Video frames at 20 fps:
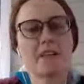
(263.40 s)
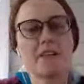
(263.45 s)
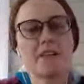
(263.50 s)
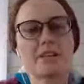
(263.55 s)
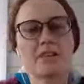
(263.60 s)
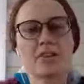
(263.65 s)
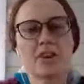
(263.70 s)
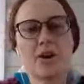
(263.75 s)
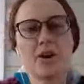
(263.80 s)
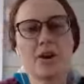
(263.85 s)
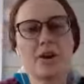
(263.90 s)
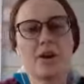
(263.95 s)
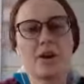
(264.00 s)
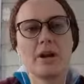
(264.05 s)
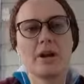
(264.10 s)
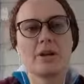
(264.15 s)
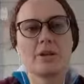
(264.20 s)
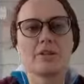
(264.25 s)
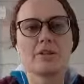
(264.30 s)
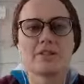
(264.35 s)

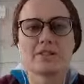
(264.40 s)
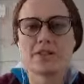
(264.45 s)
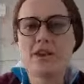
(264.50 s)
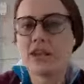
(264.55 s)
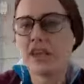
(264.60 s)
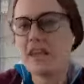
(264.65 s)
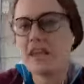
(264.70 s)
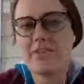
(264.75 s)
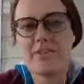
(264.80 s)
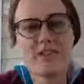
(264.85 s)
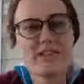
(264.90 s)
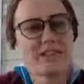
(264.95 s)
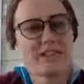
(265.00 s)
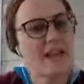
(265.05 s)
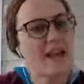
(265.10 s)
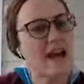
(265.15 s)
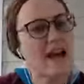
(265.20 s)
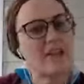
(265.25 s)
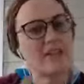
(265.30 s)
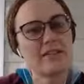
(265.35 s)
So if in
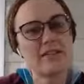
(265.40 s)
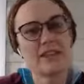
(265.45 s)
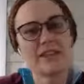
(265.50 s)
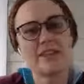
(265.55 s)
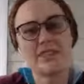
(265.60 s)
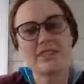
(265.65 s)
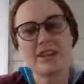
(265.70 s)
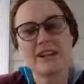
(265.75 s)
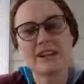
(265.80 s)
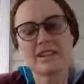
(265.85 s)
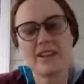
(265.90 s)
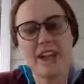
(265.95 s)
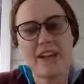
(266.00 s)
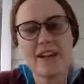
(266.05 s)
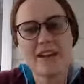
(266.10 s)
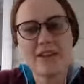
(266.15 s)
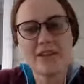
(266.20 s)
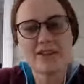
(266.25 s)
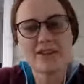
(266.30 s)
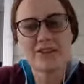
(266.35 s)
doubt, reach
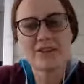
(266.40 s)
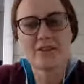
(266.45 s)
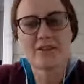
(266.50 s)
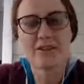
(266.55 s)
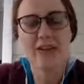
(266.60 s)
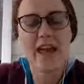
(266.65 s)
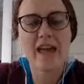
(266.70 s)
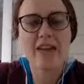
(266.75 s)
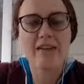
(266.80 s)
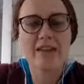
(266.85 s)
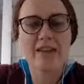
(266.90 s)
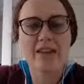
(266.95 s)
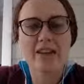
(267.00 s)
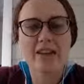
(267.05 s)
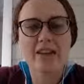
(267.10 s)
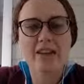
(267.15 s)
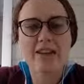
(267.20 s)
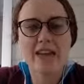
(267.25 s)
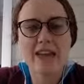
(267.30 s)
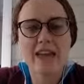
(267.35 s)
out to our
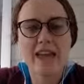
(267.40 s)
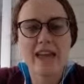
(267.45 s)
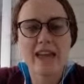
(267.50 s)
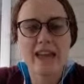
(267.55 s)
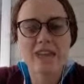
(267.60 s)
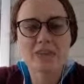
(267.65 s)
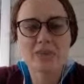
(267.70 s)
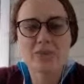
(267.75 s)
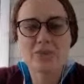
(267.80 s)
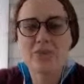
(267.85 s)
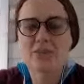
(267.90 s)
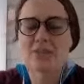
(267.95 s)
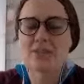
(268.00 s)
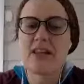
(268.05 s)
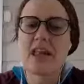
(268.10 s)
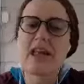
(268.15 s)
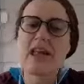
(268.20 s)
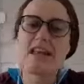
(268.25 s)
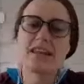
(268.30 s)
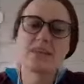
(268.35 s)
calculator angels
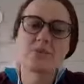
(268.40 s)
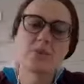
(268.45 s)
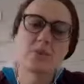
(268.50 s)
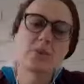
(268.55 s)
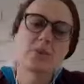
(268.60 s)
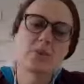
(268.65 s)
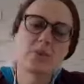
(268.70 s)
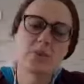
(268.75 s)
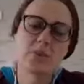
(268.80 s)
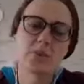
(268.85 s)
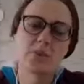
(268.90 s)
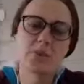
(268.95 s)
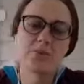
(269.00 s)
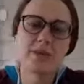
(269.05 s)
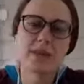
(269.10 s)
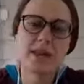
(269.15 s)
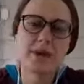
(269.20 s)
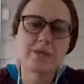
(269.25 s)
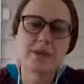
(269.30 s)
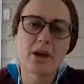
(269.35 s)
and we will
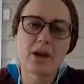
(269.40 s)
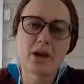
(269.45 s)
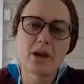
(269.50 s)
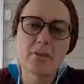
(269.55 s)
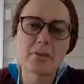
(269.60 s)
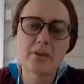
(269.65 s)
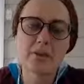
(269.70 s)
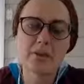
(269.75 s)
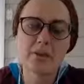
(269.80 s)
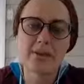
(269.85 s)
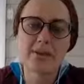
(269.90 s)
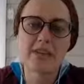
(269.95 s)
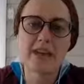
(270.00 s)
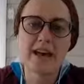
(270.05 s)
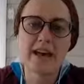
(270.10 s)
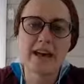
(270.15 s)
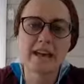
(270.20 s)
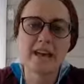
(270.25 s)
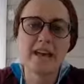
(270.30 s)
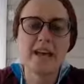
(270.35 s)
be able to help you with
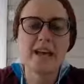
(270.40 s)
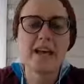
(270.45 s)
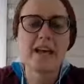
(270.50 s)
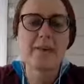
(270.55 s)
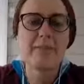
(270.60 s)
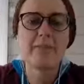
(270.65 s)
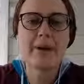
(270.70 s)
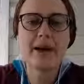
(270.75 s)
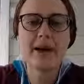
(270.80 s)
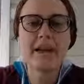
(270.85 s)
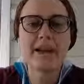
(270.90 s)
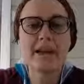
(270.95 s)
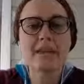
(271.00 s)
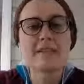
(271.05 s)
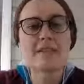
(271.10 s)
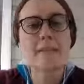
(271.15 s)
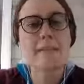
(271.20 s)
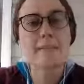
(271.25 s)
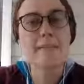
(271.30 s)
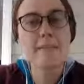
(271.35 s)
that. But
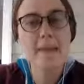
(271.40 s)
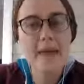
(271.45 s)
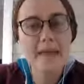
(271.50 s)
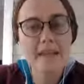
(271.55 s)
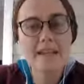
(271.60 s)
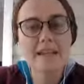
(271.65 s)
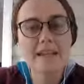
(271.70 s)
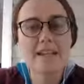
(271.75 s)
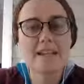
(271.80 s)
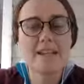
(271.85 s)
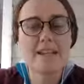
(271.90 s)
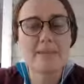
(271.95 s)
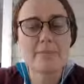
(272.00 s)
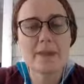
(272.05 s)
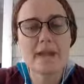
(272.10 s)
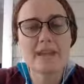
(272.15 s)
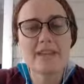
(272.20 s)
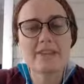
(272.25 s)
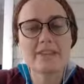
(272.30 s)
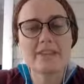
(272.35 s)
the
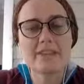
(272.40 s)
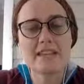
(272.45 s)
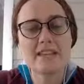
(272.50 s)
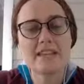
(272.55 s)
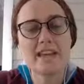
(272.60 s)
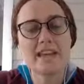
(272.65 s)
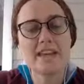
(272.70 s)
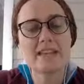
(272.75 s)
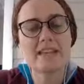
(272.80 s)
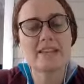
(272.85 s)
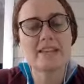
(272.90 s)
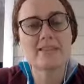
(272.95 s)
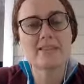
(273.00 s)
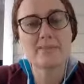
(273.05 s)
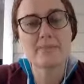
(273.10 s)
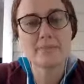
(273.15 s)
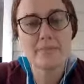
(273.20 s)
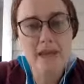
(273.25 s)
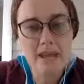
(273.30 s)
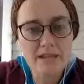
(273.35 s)
main thing is to
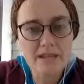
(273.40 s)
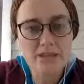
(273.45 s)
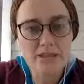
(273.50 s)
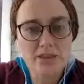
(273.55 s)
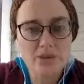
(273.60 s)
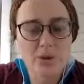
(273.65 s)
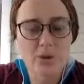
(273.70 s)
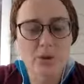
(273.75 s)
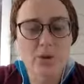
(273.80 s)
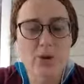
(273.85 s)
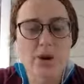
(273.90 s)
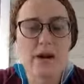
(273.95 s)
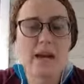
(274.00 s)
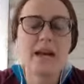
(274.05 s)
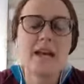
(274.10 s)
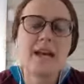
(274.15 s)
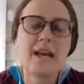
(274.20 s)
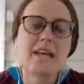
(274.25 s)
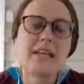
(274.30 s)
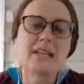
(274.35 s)
make sure
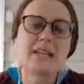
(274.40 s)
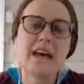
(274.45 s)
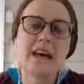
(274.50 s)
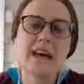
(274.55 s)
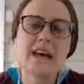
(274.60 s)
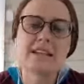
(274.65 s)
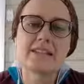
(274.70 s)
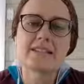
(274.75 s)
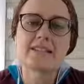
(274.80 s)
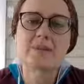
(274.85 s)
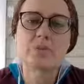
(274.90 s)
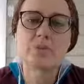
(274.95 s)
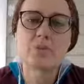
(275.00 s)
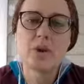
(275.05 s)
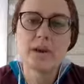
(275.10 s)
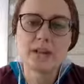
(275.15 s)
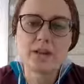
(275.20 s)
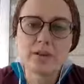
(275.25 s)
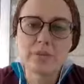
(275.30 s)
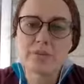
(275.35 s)
that
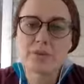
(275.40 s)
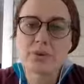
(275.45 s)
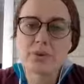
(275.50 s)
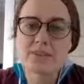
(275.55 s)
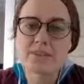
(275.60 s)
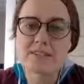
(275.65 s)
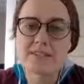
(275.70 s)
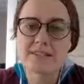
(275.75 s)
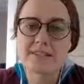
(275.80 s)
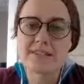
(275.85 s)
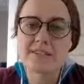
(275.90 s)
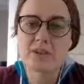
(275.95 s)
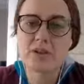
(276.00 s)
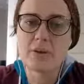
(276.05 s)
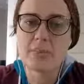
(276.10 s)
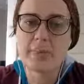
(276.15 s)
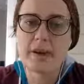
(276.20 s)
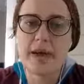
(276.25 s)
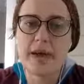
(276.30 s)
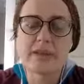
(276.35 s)
when you're processing
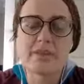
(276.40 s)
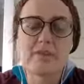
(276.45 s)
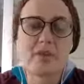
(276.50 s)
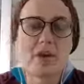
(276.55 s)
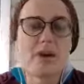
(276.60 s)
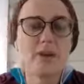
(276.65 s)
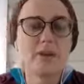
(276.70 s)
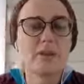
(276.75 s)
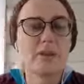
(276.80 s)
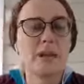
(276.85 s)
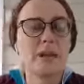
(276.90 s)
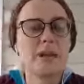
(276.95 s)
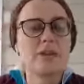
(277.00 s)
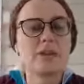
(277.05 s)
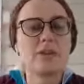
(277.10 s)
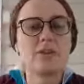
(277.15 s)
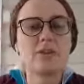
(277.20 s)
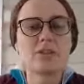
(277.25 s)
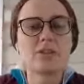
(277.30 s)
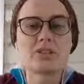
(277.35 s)
your payroll,
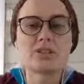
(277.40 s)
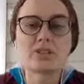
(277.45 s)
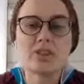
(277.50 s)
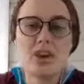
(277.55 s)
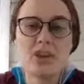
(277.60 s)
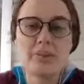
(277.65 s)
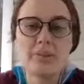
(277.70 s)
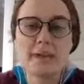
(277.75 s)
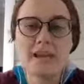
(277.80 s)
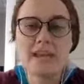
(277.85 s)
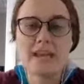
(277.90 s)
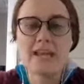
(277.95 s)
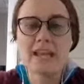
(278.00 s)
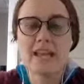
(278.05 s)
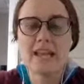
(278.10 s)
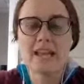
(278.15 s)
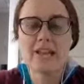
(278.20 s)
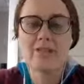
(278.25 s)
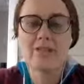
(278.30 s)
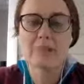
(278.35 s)
you're
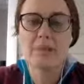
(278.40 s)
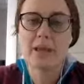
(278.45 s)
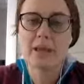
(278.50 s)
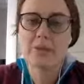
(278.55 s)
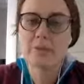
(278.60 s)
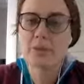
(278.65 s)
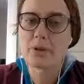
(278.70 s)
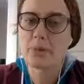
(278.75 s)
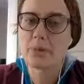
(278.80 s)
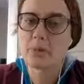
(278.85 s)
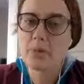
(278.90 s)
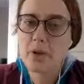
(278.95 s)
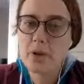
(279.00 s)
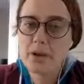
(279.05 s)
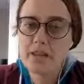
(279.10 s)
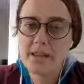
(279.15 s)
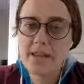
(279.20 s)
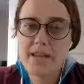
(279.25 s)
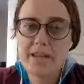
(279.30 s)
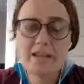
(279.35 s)
determining if people are
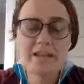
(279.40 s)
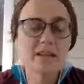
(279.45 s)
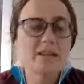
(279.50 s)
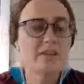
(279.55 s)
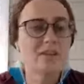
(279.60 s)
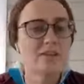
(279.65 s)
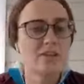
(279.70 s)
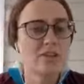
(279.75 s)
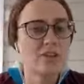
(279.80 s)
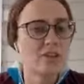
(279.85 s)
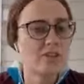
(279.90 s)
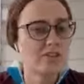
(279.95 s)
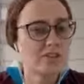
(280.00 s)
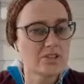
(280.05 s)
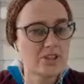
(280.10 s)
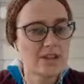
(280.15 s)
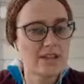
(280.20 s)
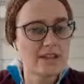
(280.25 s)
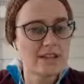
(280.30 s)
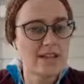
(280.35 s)
working, so you
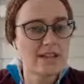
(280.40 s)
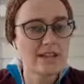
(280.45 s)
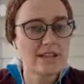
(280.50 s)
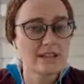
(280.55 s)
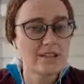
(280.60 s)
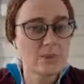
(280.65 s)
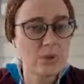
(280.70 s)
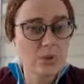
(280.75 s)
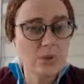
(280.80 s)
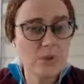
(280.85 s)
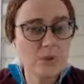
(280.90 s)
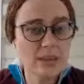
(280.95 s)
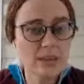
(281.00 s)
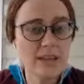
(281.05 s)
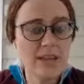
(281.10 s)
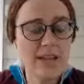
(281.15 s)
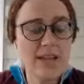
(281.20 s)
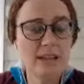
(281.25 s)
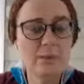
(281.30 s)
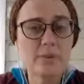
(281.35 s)
treat that as
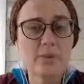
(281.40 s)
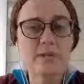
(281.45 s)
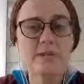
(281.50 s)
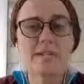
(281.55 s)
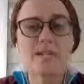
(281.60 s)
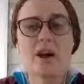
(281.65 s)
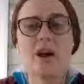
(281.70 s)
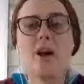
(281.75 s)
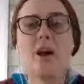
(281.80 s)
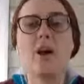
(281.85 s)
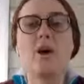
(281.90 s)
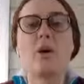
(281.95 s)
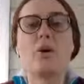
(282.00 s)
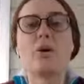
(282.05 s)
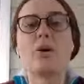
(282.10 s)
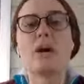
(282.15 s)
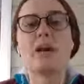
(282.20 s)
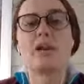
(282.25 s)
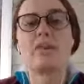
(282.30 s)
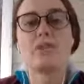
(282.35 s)
ordinary hours,
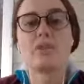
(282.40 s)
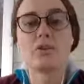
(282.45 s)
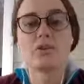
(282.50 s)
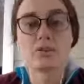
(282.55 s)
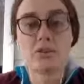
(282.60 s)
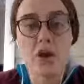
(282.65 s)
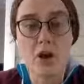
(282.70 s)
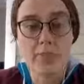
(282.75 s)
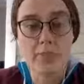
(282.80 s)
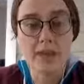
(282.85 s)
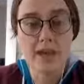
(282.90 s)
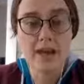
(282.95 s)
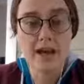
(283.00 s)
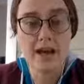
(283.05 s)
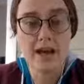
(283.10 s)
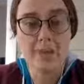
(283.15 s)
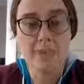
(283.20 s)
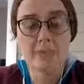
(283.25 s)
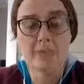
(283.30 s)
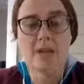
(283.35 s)
or if you're topping
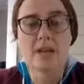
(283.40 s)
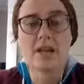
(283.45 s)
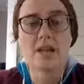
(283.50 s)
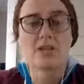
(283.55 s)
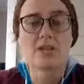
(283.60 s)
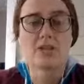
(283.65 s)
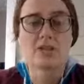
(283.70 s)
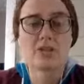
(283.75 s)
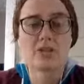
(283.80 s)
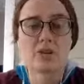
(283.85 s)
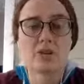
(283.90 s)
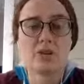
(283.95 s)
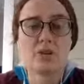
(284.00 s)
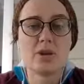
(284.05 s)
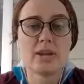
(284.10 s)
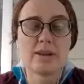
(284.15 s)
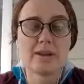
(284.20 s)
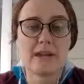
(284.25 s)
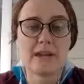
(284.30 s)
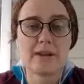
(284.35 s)
up
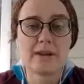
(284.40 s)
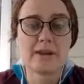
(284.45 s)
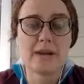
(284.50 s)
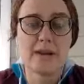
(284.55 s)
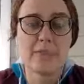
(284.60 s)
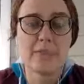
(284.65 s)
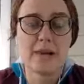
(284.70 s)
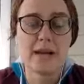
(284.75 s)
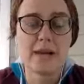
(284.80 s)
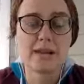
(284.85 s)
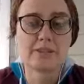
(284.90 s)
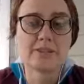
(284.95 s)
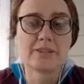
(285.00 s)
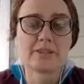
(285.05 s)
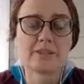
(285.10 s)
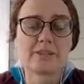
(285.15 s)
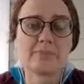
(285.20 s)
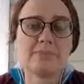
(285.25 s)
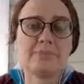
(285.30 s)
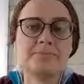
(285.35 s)
to that amount.